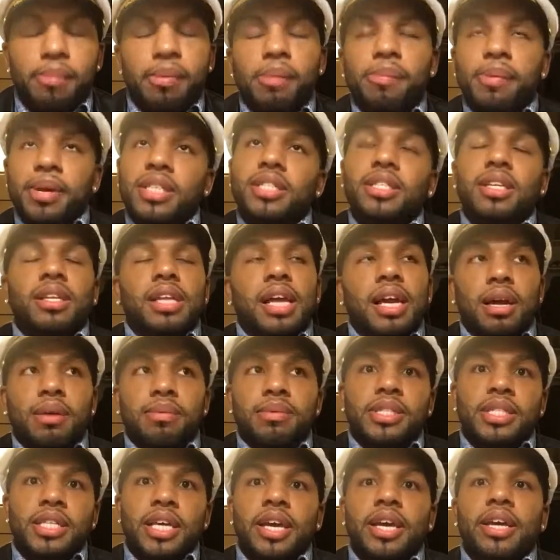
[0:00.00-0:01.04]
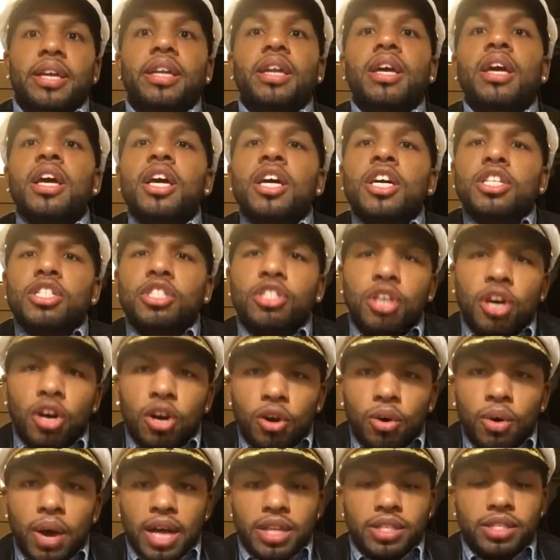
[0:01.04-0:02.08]
But basically, like I was saying,
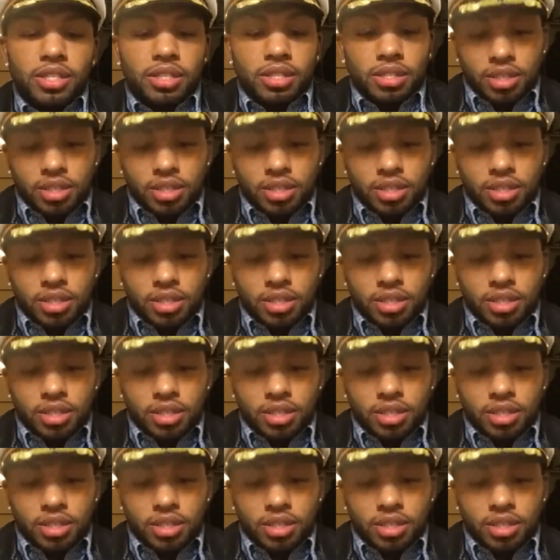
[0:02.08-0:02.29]
so I